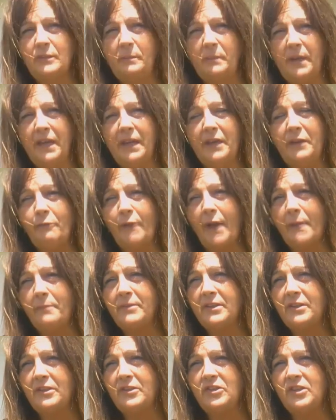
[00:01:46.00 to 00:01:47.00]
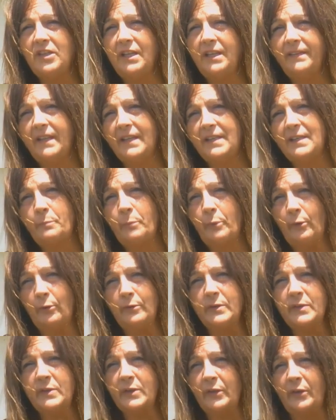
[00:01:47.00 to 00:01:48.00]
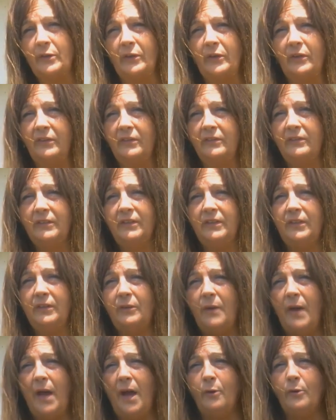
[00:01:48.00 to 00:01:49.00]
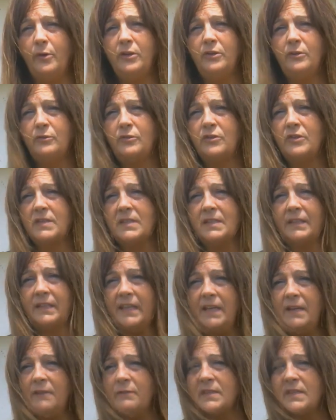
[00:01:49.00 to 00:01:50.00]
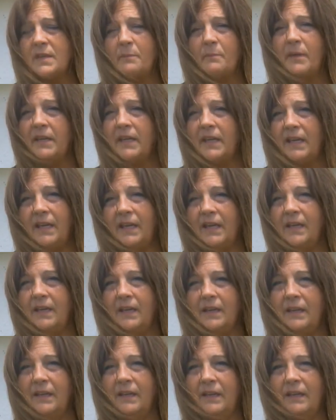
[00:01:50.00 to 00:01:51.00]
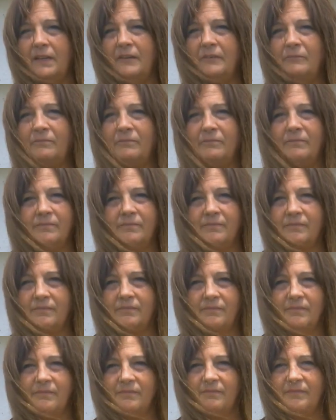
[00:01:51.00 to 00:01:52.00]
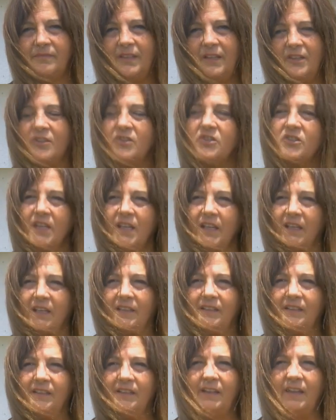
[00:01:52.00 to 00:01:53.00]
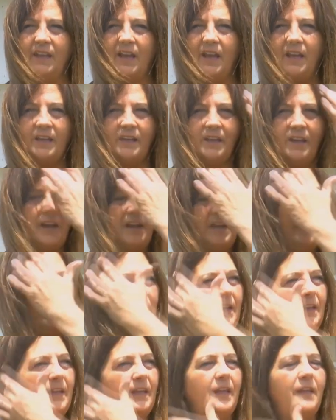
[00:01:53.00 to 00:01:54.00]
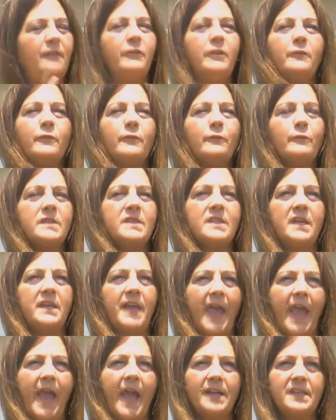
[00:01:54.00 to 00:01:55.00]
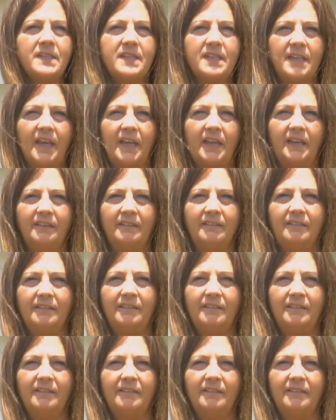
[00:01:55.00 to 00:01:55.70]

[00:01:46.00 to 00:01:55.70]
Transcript: me, wrapped in a sheet, that's personal. You know, how can you just leave somebody in a sheet? I, even if it was an accident,